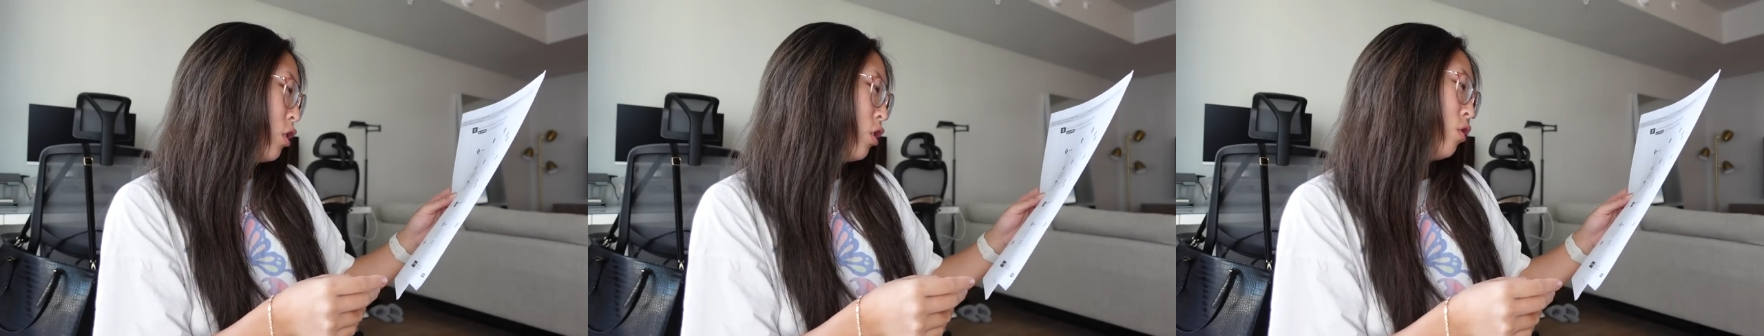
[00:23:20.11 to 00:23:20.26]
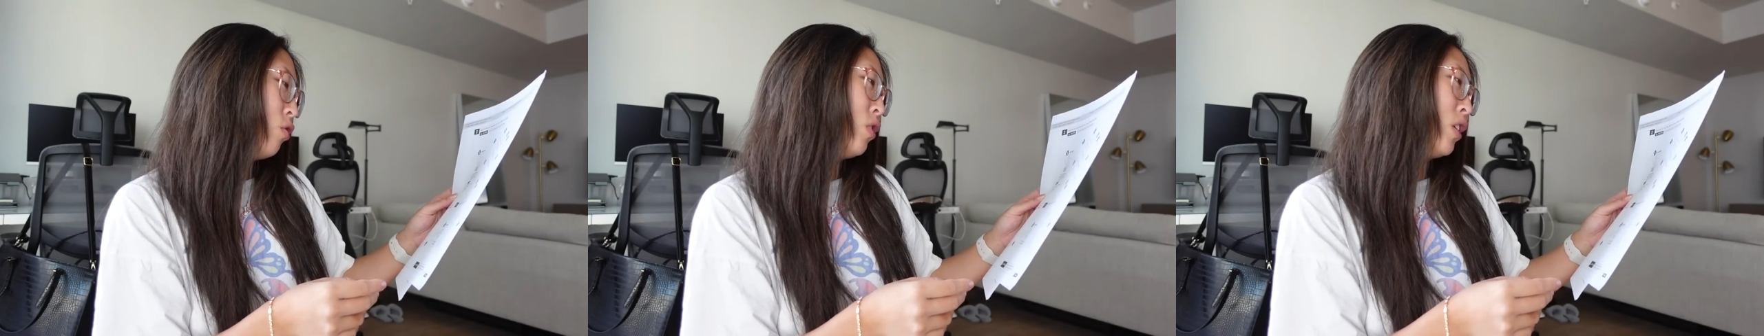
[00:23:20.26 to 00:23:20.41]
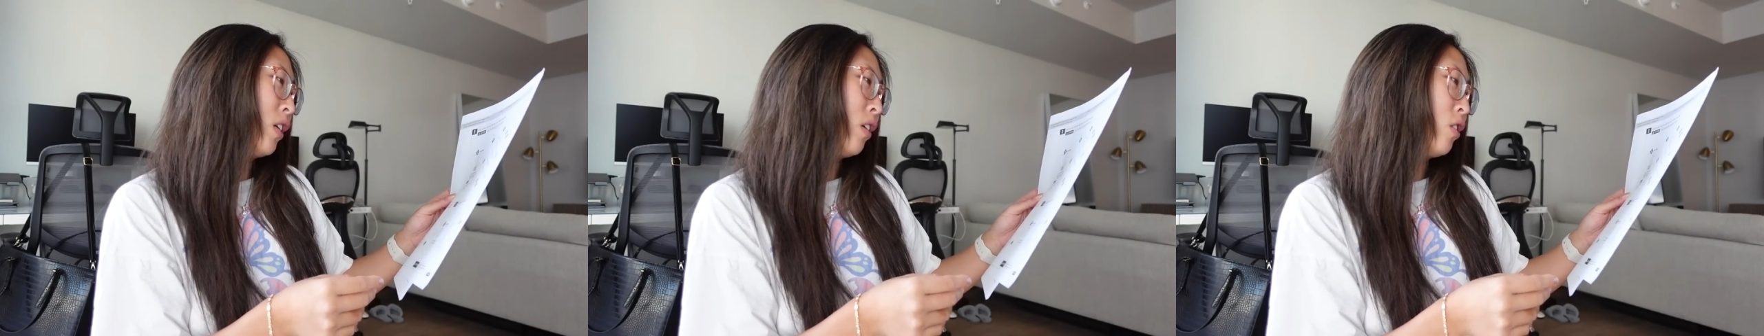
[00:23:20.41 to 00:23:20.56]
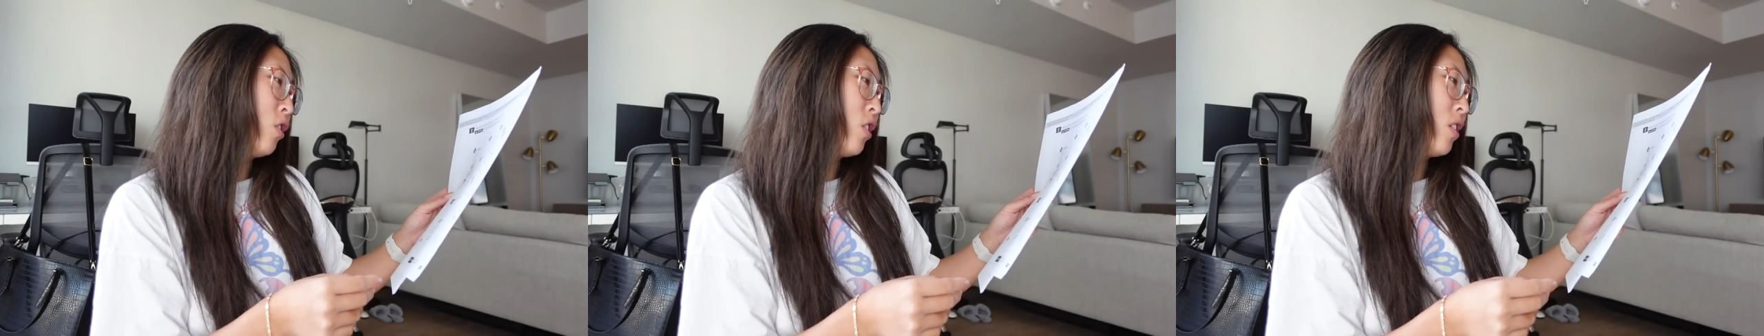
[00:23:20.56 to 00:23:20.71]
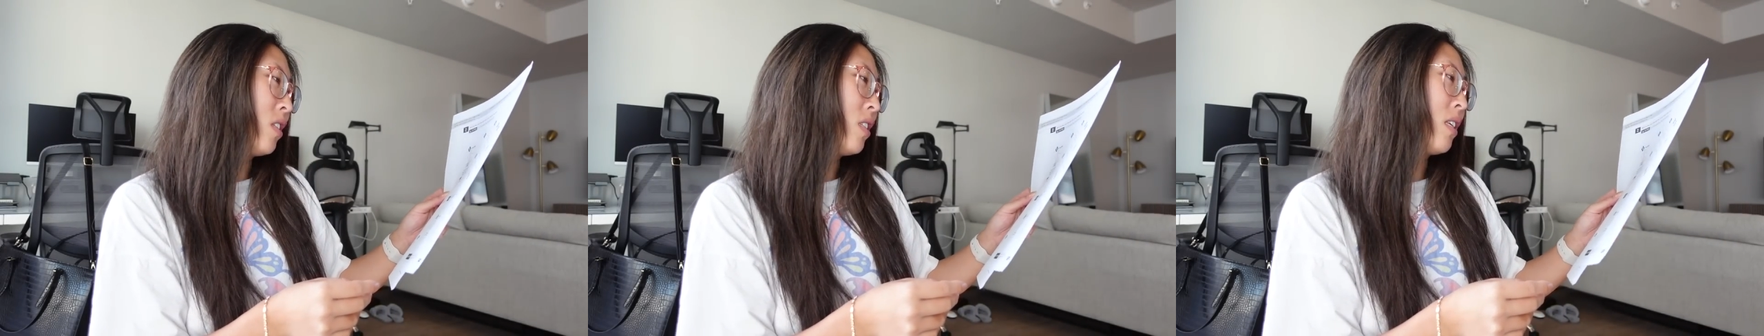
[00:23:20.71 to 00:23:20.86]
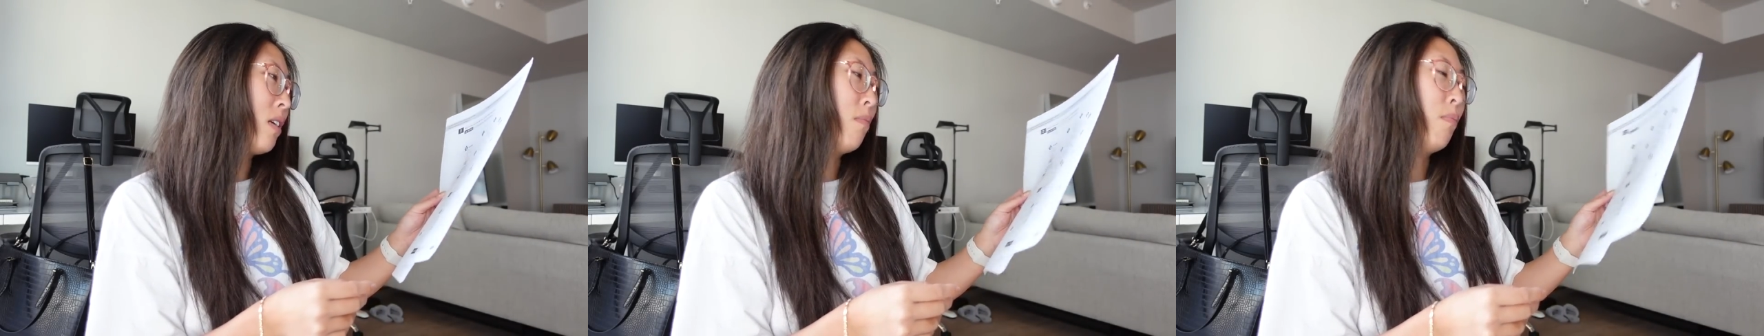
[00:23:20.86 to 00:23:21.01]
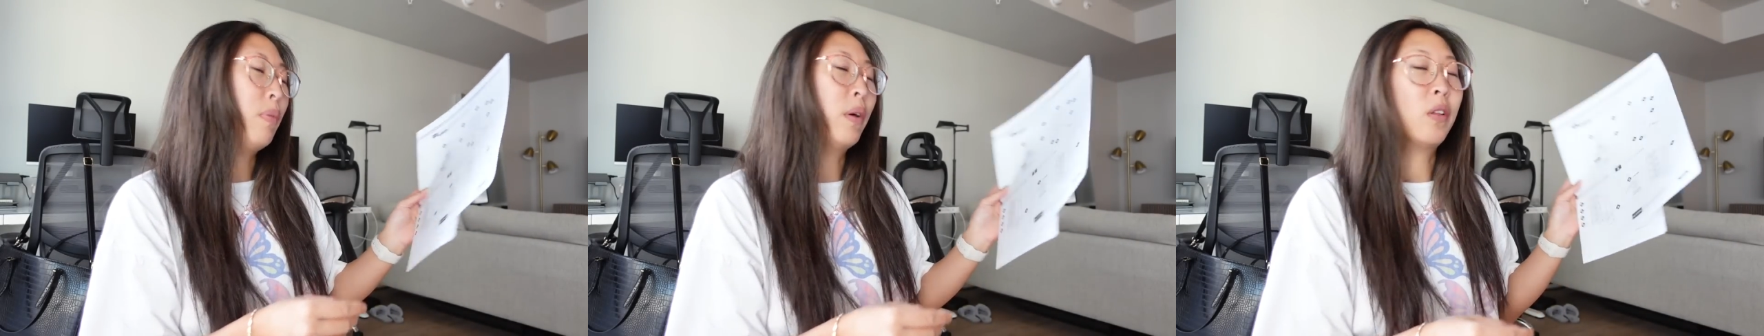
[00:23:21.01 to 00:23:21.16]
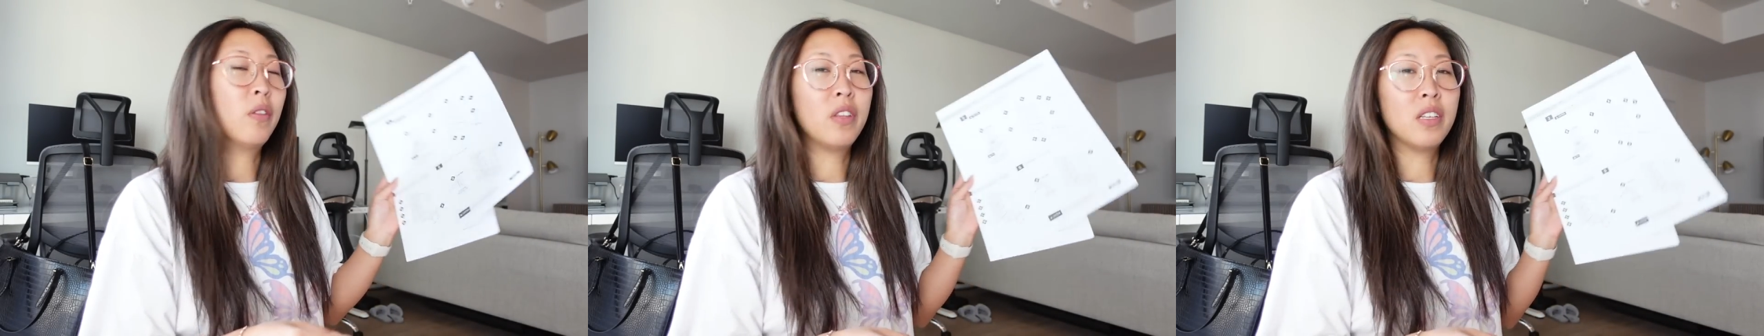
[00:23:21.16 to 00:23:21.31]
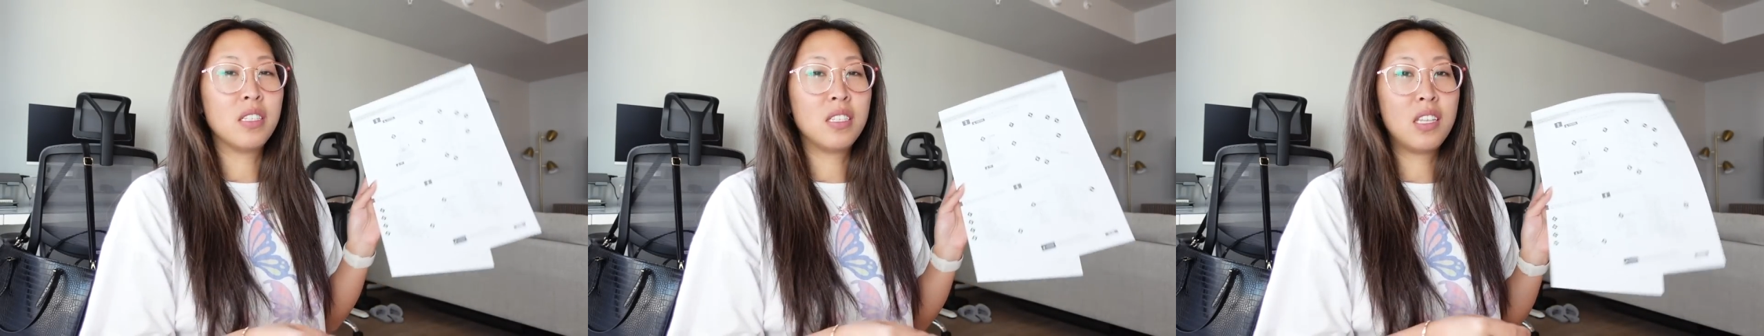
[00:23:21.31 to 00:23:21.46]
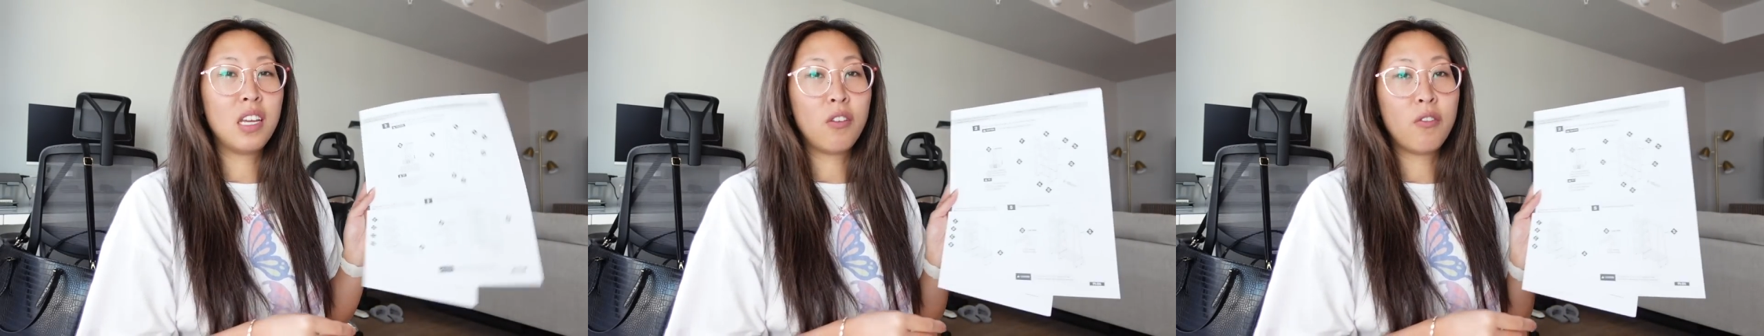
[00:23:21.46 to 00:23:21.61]
due diligence and build
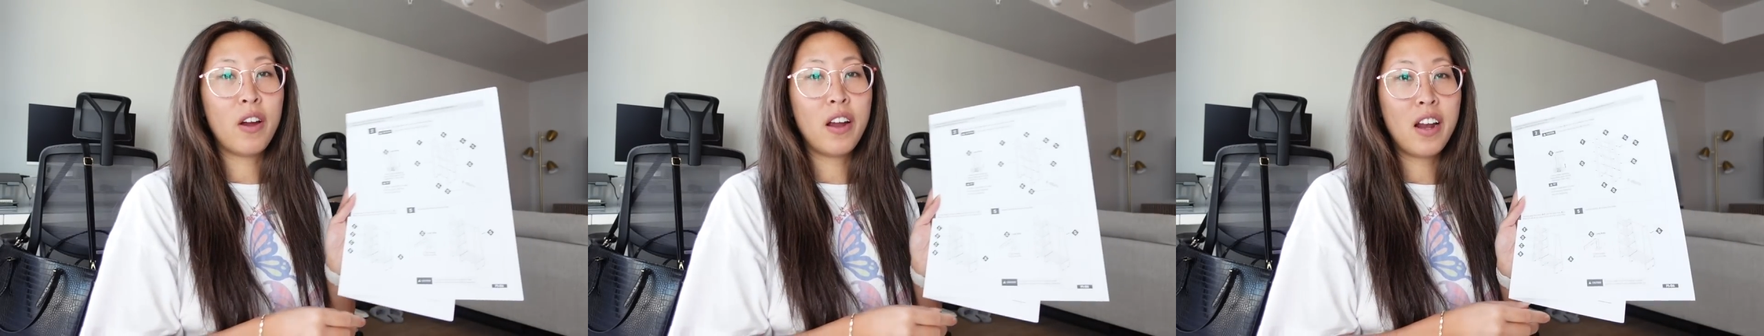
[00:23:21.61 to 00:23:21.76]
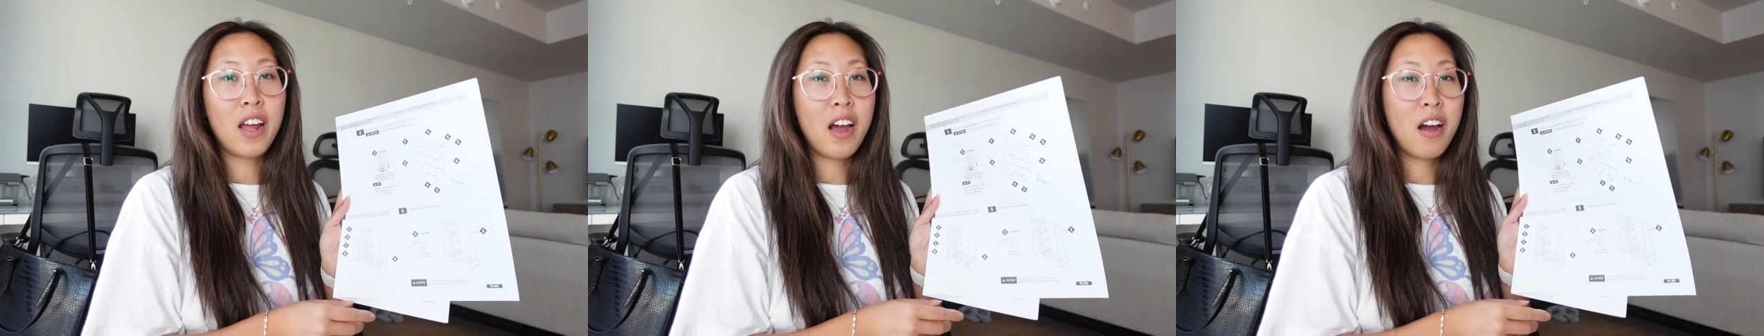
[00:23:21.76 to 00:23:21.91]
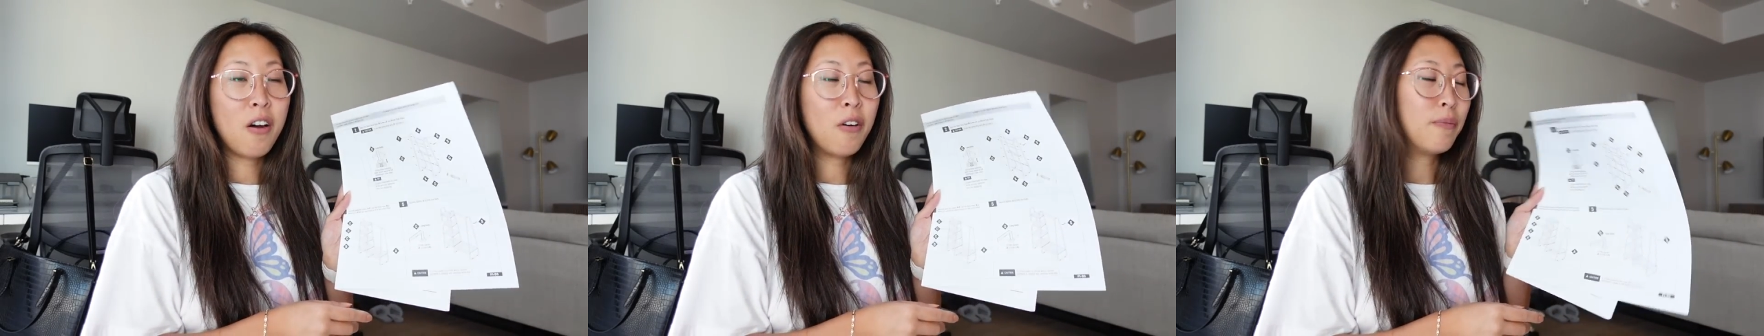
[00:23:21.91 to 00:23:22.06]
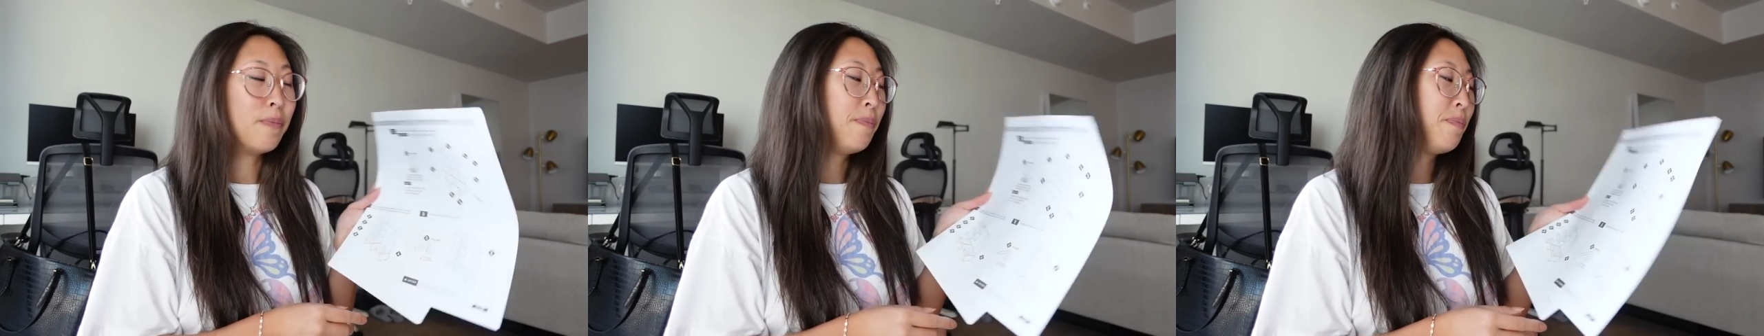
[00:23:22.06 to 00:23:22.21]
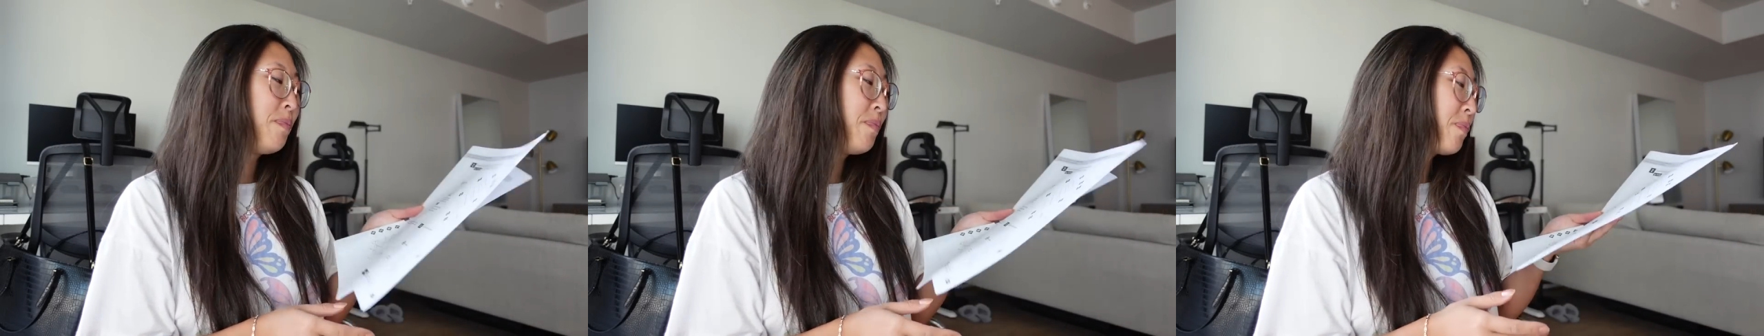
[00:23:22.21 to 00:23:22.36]
this thing right now.